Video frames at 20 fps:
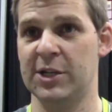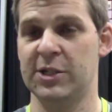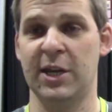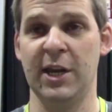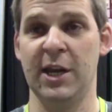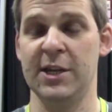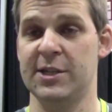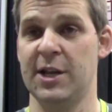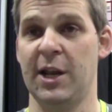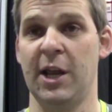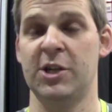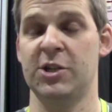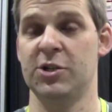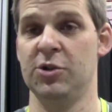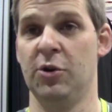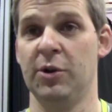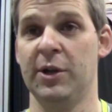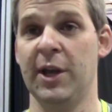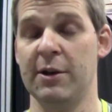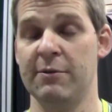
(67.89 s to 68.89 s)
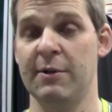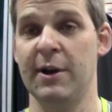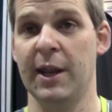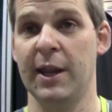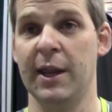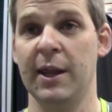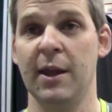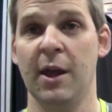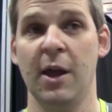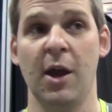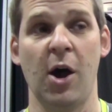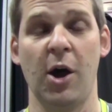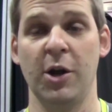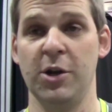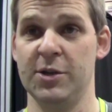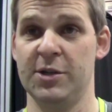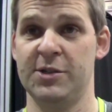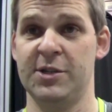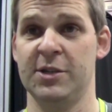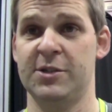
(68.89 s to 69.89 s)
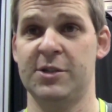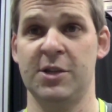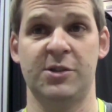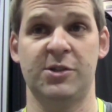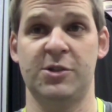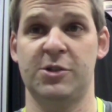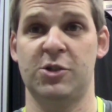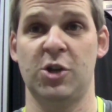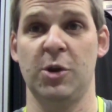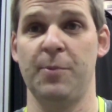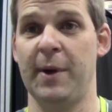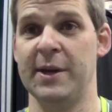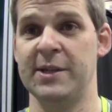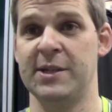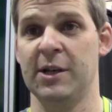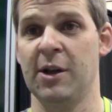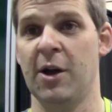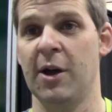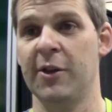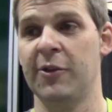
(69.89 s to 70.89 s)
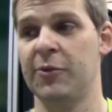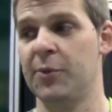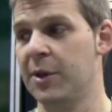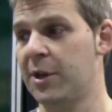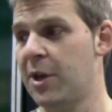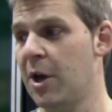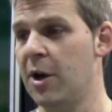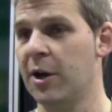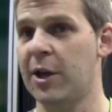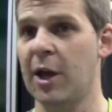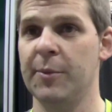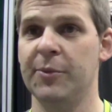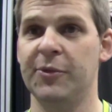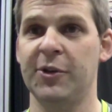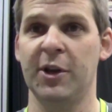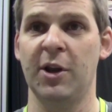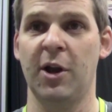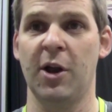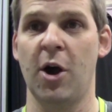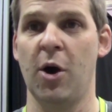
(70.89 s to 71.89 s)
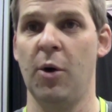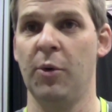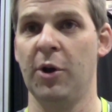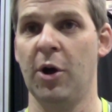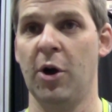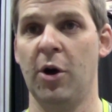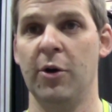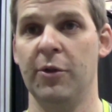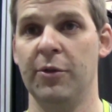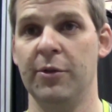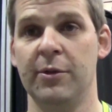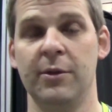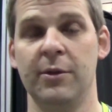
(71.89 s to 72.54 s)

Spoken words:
gear selection or get ready, I use just two basic lights. When the car comes in, I hold it on